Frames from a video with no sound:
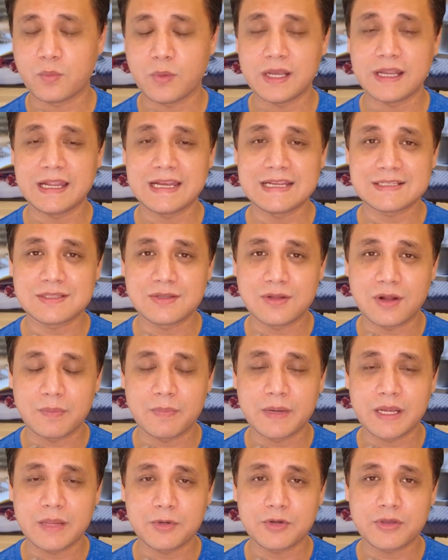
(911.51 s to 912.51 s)
Well, it has not
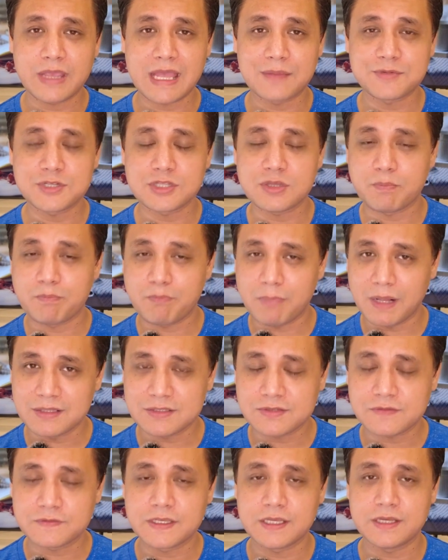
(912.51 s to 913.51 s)
been able to capture the
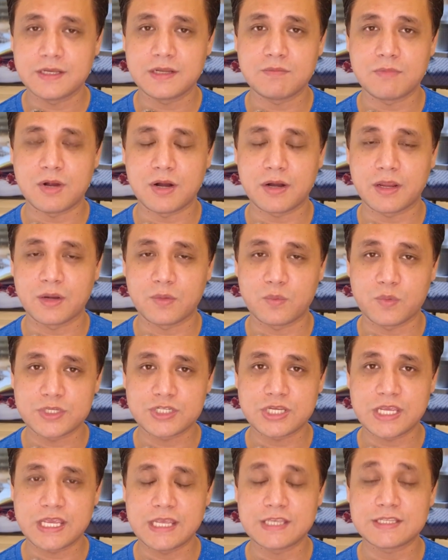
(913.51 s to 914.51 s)
pulse of the Indian market,
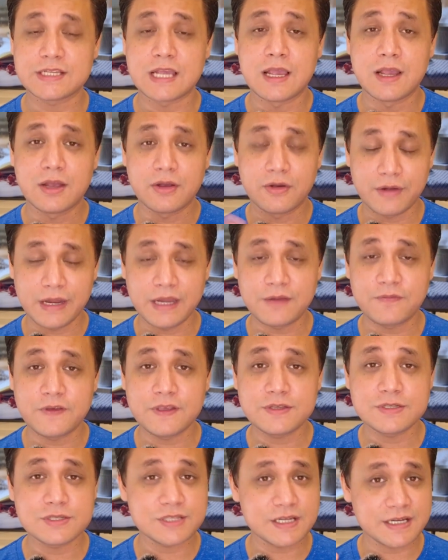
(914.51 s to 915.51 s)
which is great
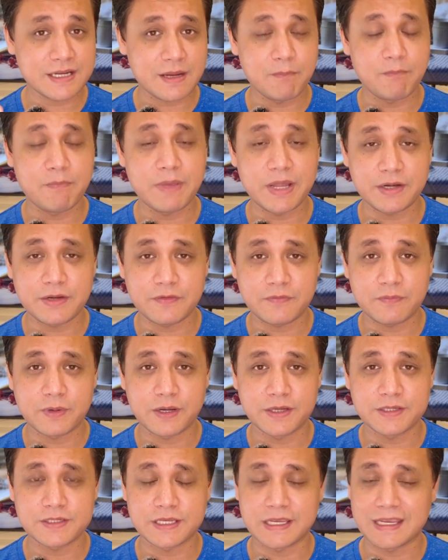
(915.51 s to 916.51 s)
features at competitive
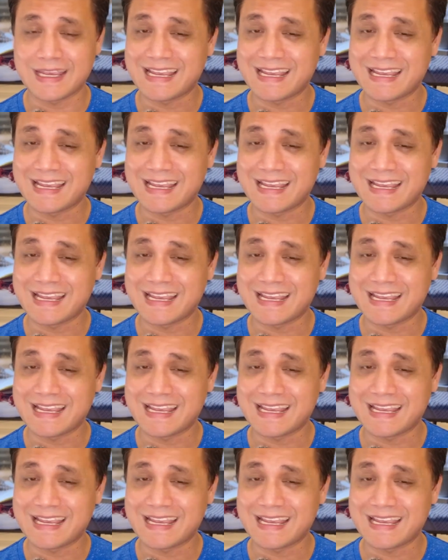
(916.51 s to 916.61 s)
pricing.